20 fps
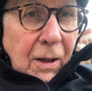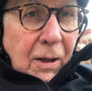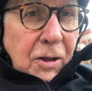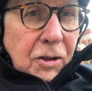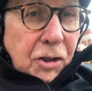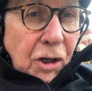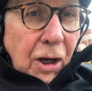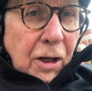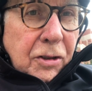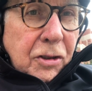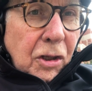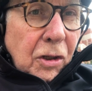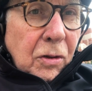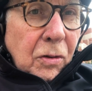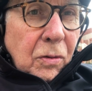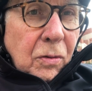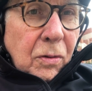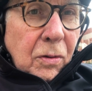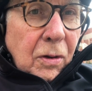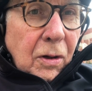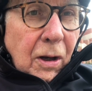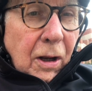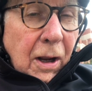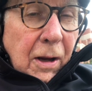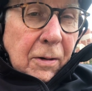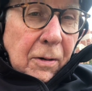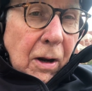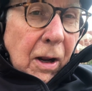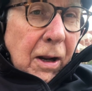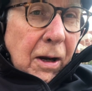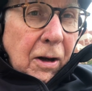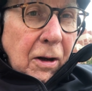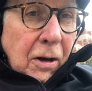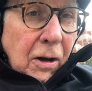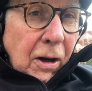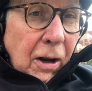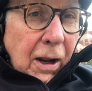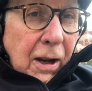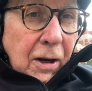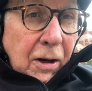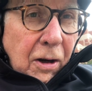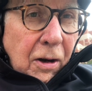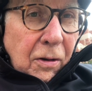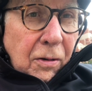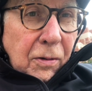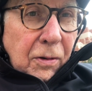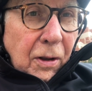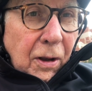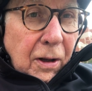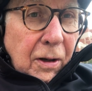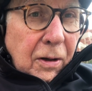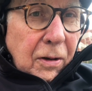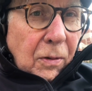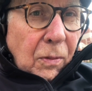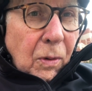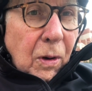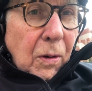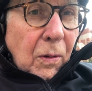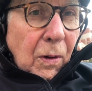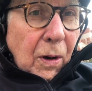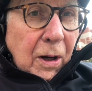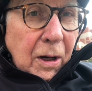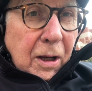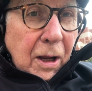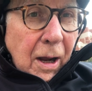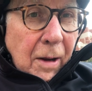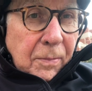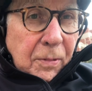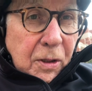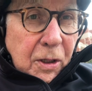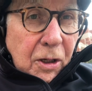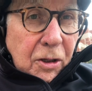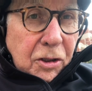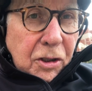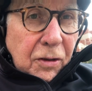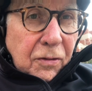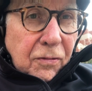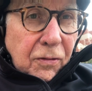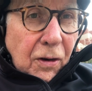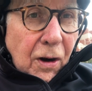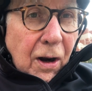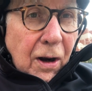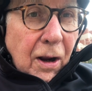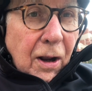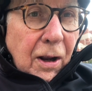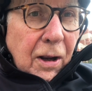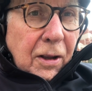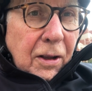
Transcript: Johnson and knew that we were in competition for